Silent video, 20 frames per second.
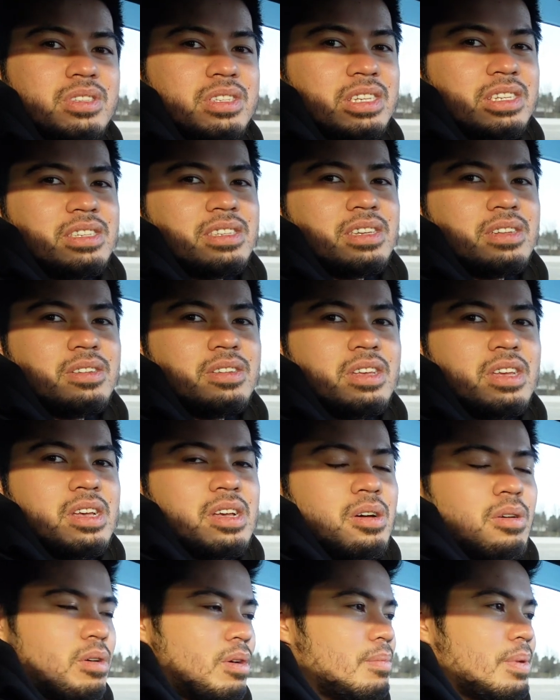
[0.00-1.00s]
season,
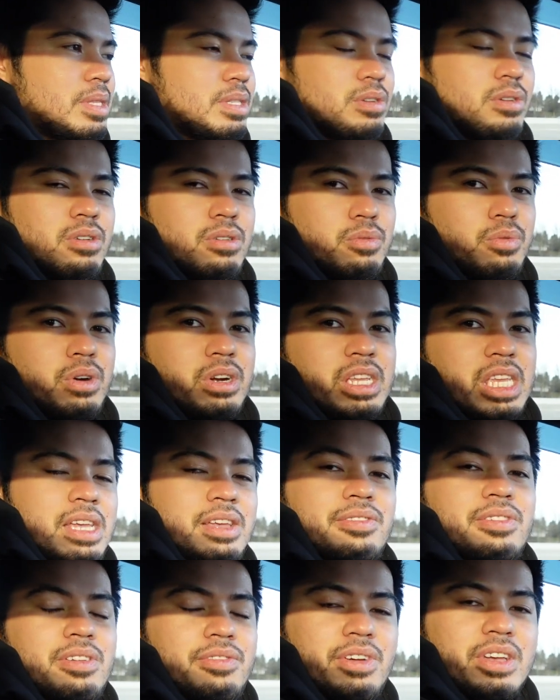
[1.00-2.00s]
when I'm about to go to work,
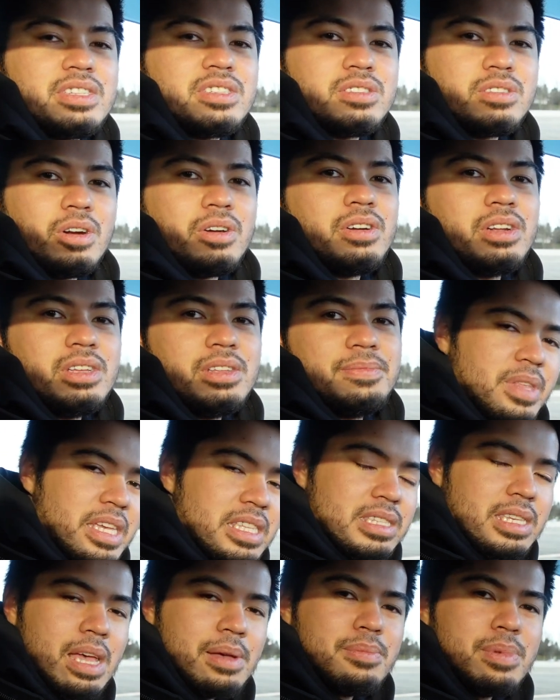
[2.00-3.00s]
even if I start it like
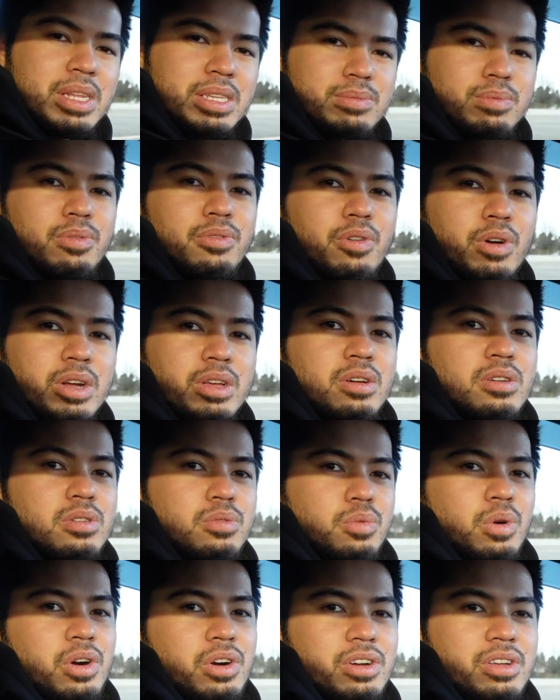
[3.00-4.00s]
ten minutes before I go to
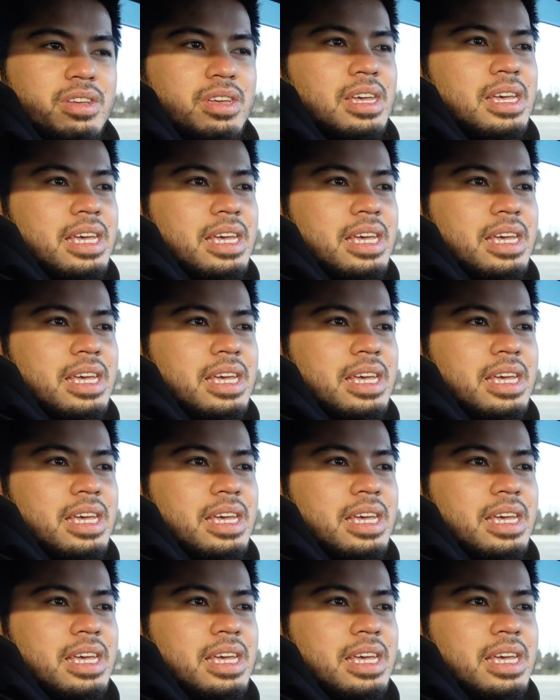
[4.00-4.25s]
work,